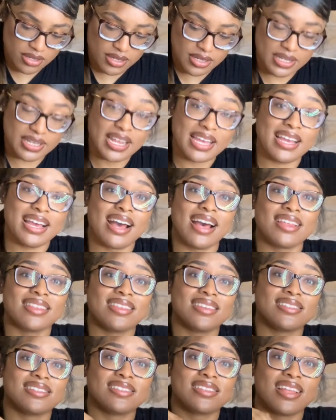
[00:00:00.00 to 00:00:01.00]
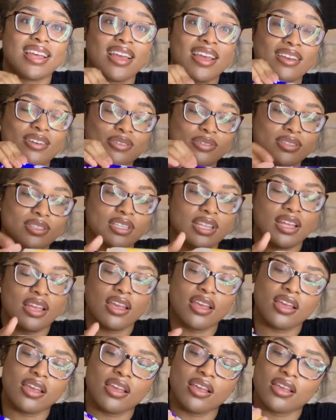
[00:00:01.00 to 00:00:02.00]
they got this daggone
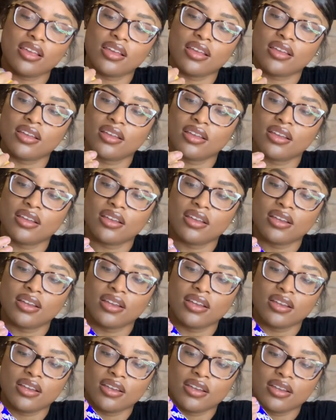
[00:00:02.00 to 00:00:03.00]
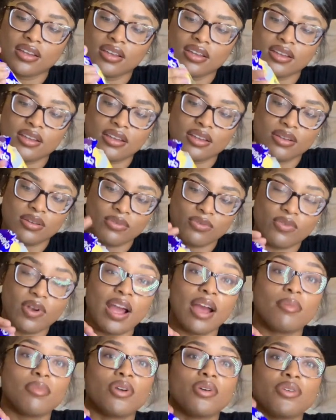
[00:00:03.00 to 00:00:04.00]
thing
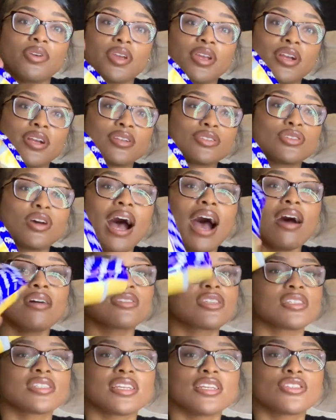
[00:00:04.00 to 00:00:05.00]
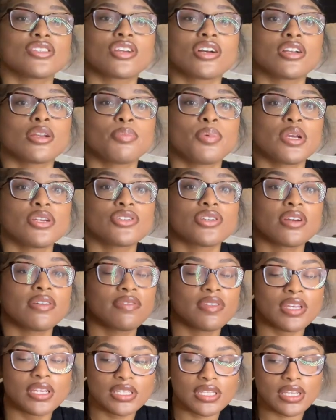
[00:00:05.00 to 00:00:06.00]
wrapped on here. So I'll just insert a picture
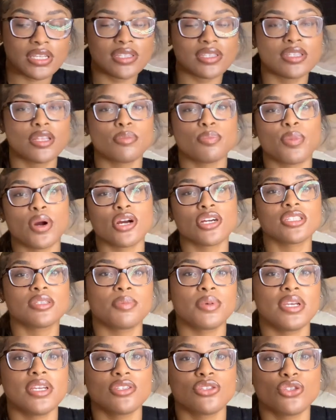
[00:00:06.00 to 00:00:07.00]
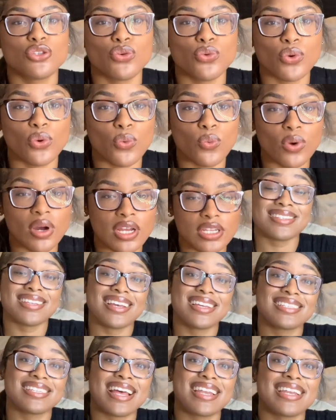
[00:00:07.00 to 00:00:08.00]
of this. It's the Burt's Bees 2-in-1. It
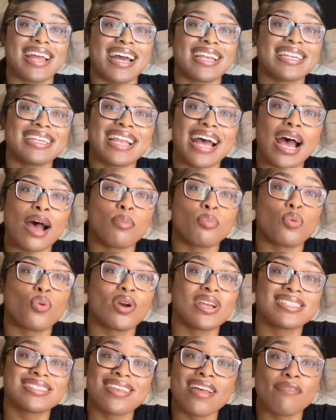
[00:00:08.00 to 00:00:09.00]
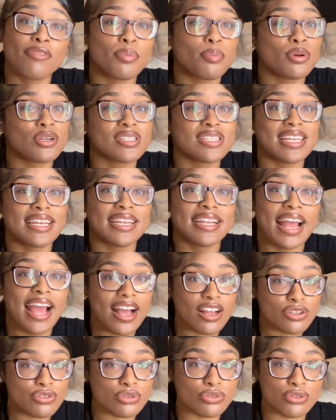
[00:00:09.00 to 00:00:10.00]
says 99.7%
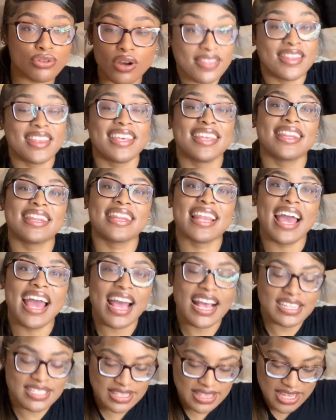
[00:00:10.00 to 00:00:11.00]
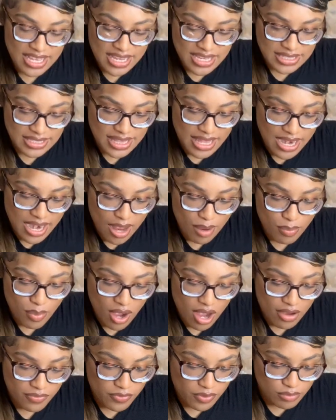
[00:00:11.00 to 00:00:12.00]
natural. The last things that I
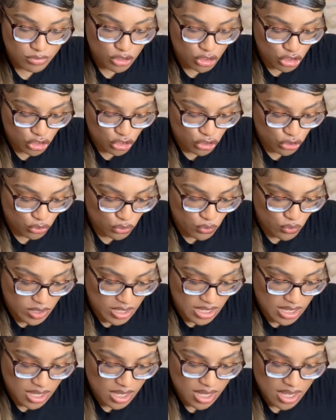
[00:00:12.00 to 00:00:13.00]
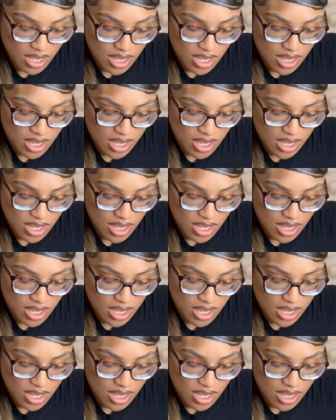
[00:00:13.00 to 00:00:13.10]
bought from Chewy